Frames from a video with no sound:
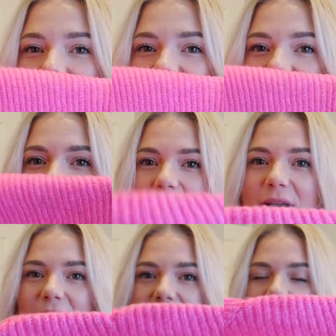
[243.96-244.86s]
put this
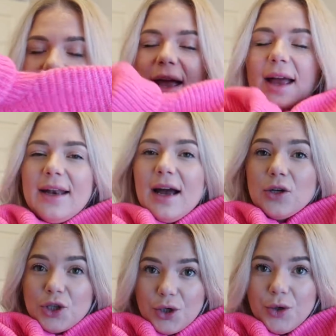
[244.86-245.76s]
on and
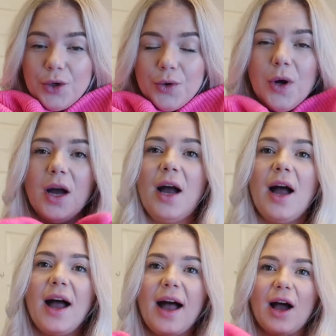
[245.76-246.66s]
I'll show you
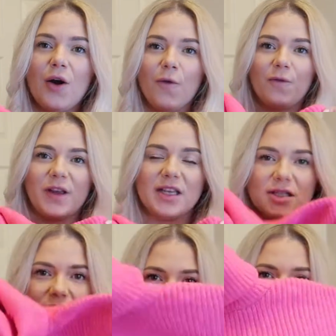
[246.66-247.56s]
how
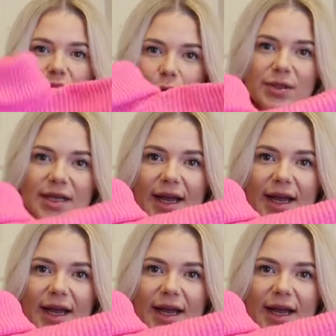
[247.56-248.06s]
this looks